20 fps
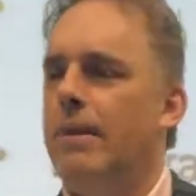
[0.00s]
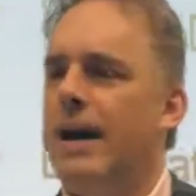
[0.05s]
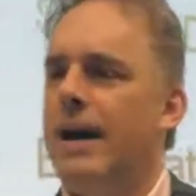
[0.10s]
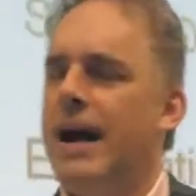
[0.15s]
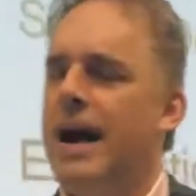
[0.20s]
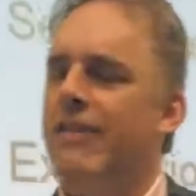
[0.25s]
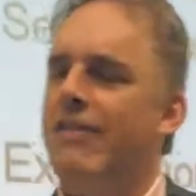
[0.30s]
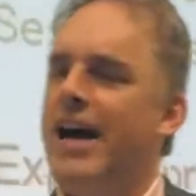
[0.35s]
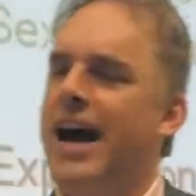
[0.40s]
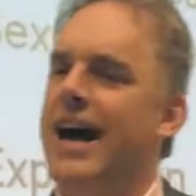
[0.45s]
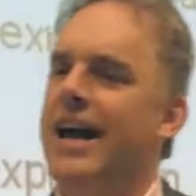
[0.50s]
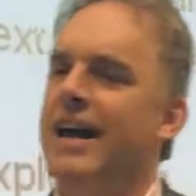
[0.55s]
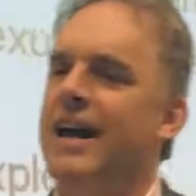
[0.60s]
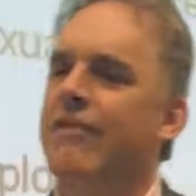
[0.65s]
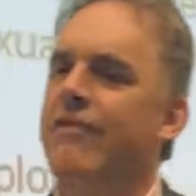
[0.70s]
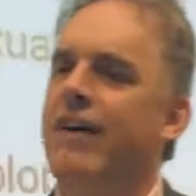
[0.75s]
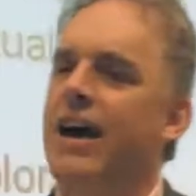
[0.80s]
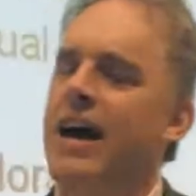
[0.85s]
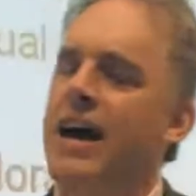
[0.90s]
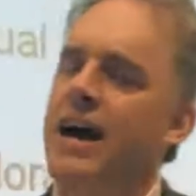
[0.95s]
had
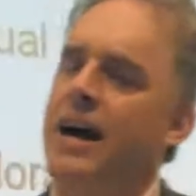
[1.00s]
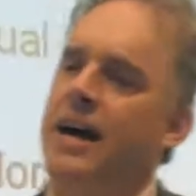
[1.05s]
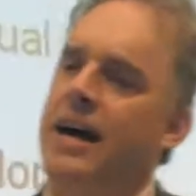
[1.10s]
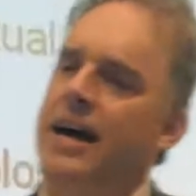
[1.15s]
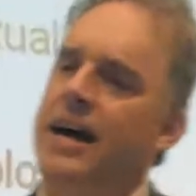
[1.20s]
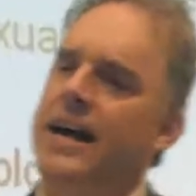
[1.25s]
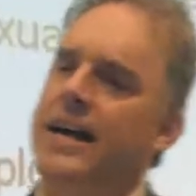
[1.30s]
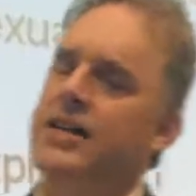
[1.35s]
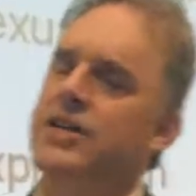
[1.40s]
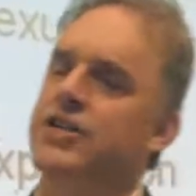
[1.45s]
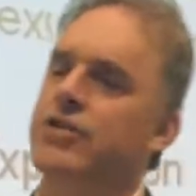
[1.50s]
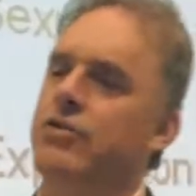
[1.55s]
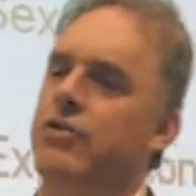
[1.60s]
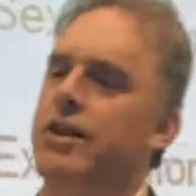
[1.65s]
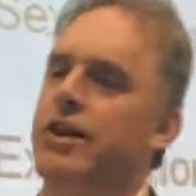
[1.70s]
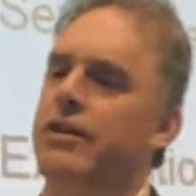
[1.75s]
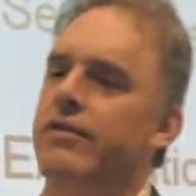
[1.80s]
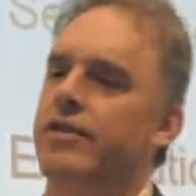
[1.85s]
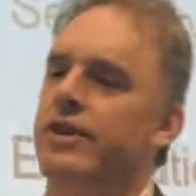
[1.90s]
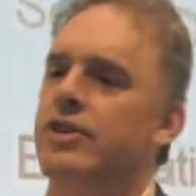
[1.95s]
a
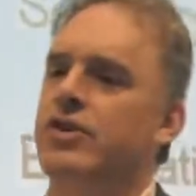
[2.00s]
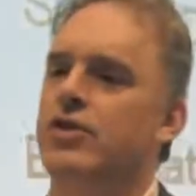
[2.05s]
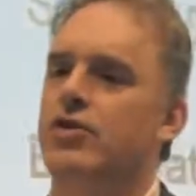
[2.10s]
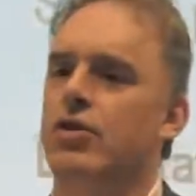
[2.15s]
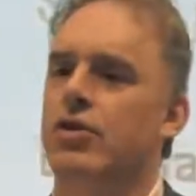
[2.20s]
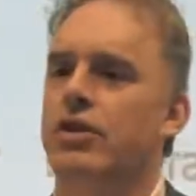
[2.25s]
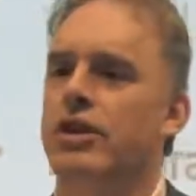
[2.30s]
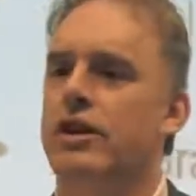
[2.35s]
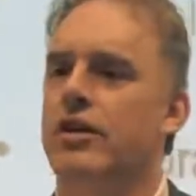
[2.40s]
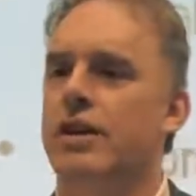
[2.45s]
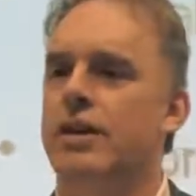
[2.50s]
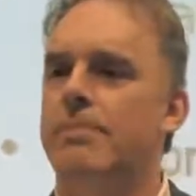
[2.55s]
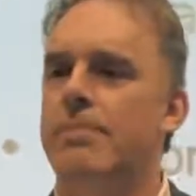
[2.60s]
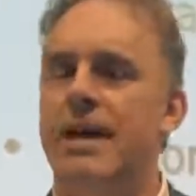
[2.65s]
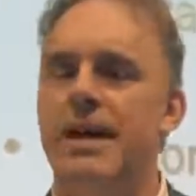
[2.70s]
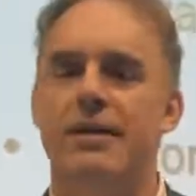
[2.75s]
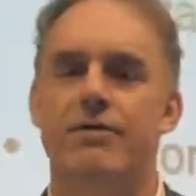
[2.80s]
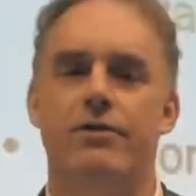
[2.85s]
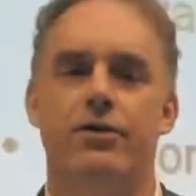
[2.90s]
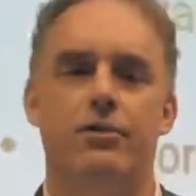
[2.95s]
history of extraordinarily
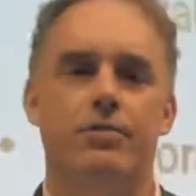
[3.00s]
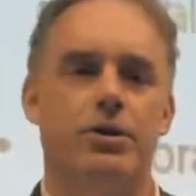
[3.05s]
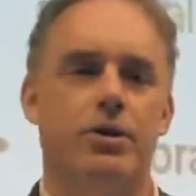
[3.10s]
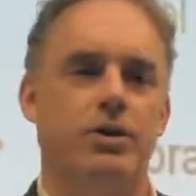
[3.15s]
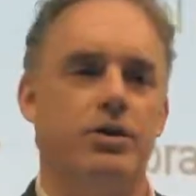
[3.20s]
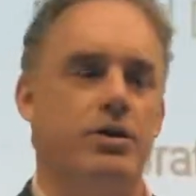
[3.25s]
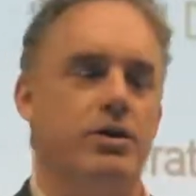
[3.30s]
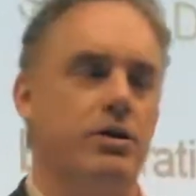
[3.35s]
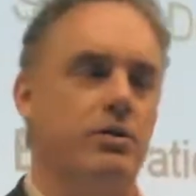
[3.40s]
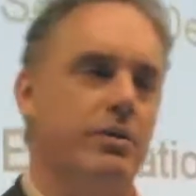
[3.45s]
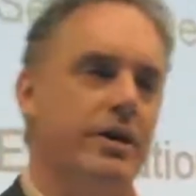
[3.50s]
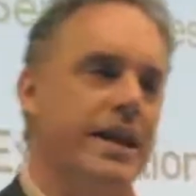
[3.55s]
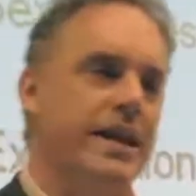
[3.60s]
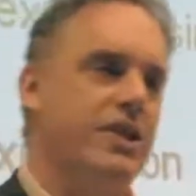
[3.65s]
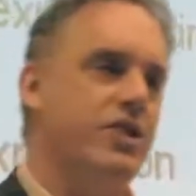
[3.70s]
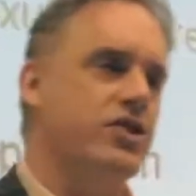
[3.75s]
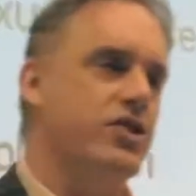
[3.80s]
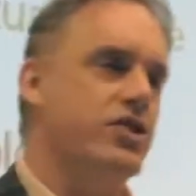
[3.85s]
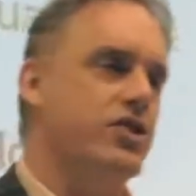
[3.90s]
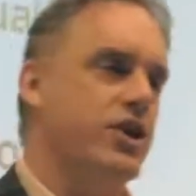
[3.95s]
painful personal
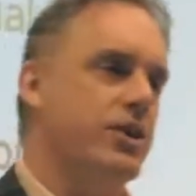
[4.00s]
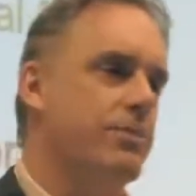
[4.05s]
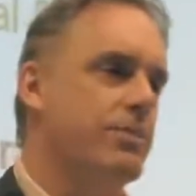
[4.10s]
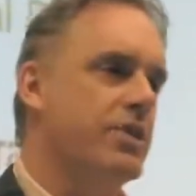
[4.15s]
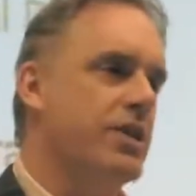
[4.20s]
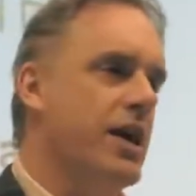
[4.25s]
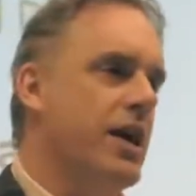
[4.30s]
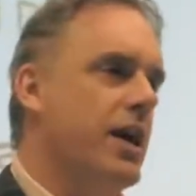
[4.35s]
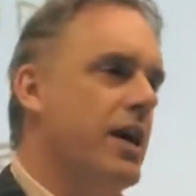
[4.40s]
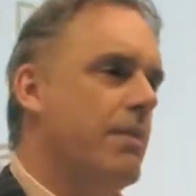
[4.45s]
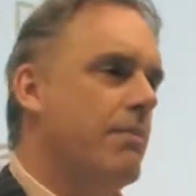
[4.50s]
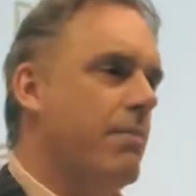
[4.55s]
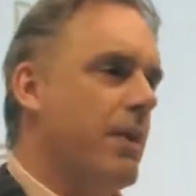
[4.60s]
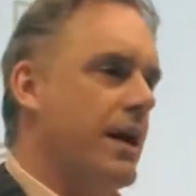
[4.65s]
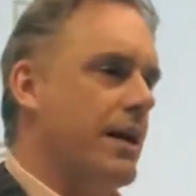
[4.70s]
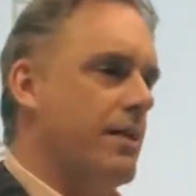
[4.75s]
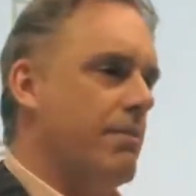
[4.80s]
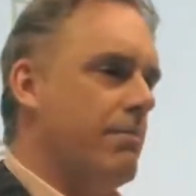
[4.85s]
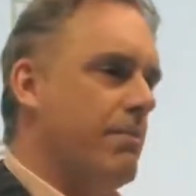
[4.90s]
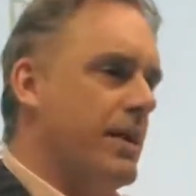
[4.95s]
relationships
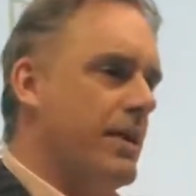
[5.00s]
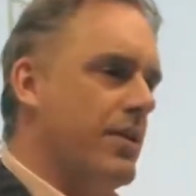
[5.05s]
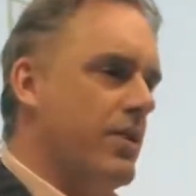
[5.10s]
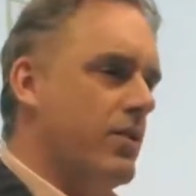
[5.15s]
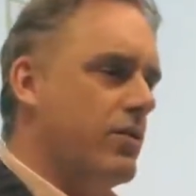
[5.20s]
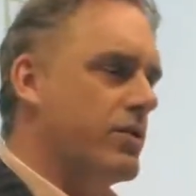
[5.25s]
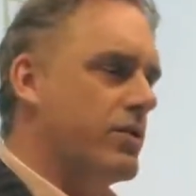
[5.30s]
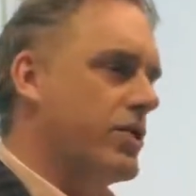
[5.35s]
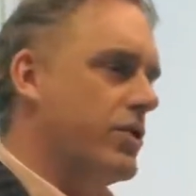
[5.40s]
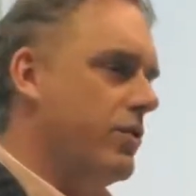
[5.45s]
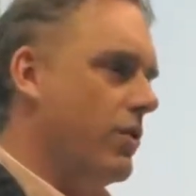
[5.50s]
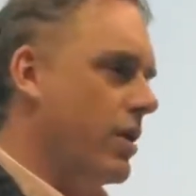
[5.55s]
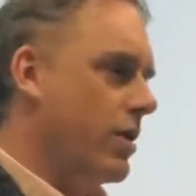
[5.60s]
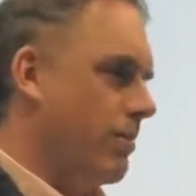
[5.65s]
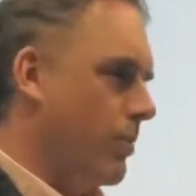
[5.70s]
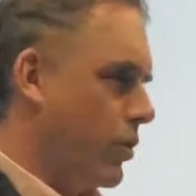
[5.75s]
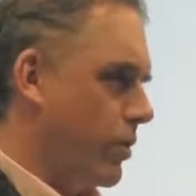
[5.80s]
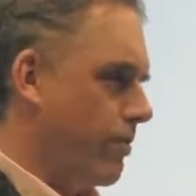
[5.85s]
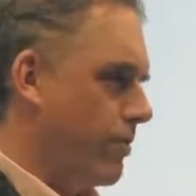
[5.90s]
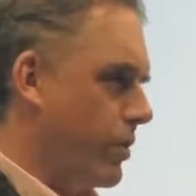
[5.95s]
might be those who
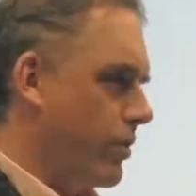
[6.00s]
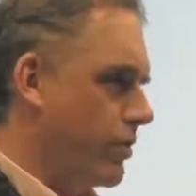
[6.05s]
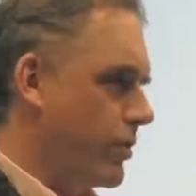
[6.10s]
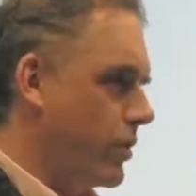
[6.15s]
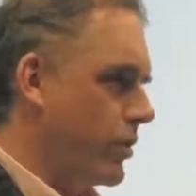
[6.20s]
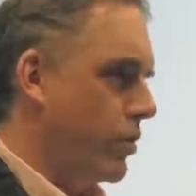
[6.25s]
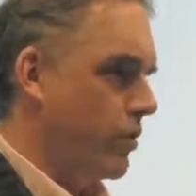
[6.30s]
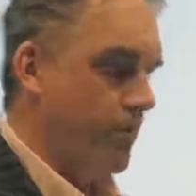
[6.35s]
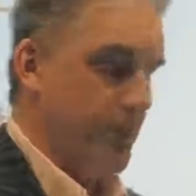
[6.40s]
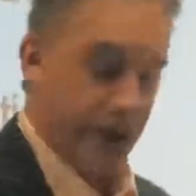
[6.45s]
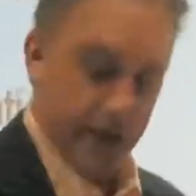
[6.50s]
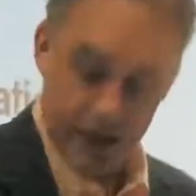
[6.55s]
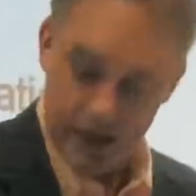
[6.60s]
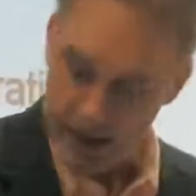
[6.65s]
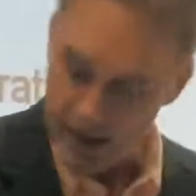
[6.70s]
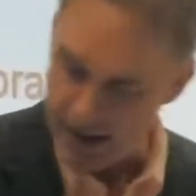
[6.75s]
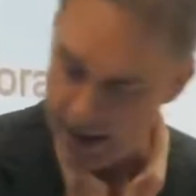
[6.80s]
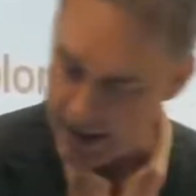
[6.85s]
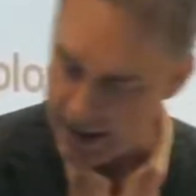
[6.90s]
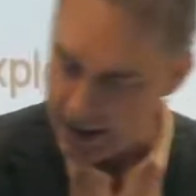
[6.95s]
are more prone to
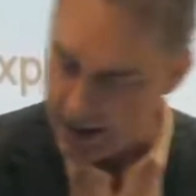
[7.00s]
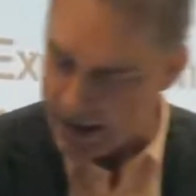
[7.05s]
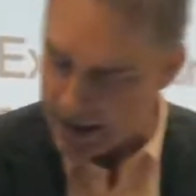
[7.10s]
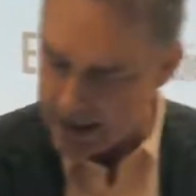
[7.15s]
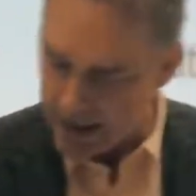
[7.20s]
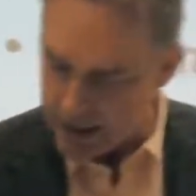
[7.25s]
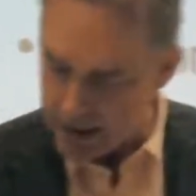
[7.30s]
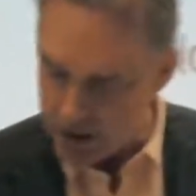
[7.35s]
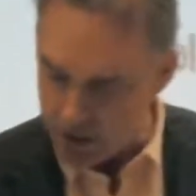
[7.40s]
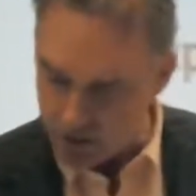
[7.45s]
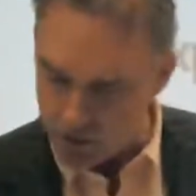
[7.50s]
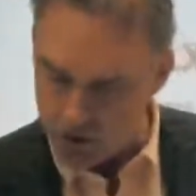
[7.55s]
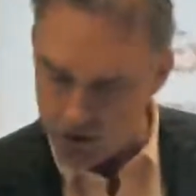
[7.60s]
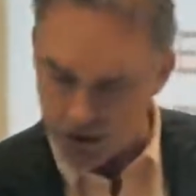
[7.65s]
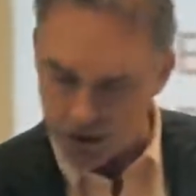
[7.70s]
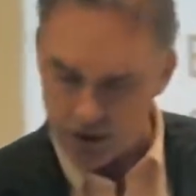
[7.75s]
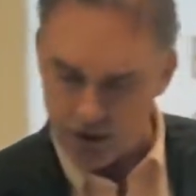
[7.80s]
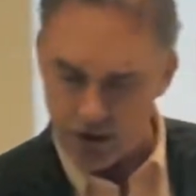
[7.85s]
opiate use.